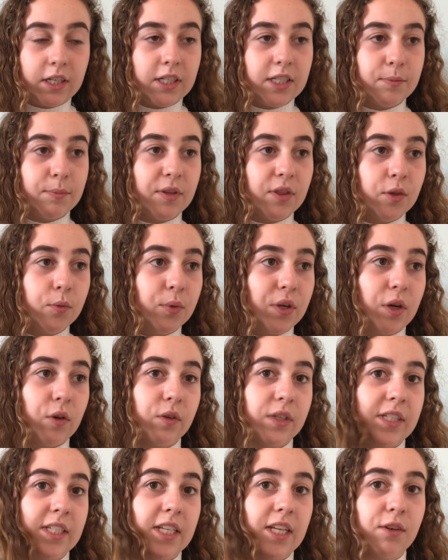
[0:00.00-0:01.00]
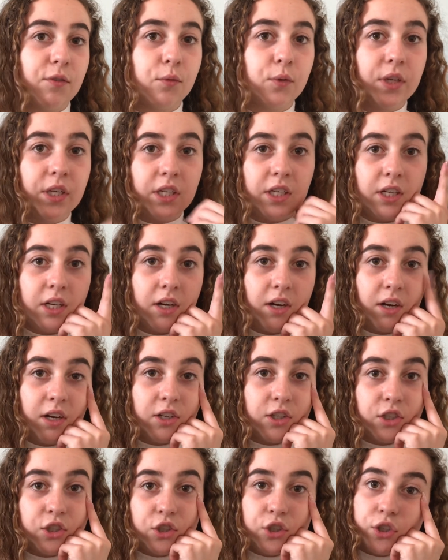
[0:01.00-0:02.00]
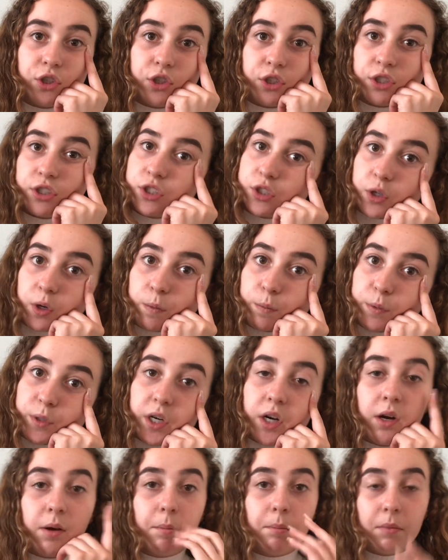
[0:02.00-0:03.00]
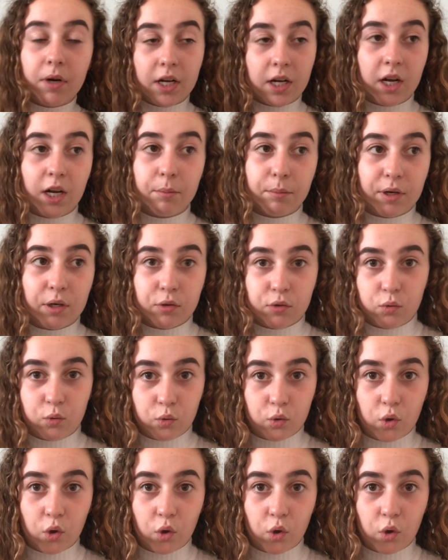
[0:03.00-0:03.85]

I'm going to spin the wheel and see if we should sculpt up my eyebrows or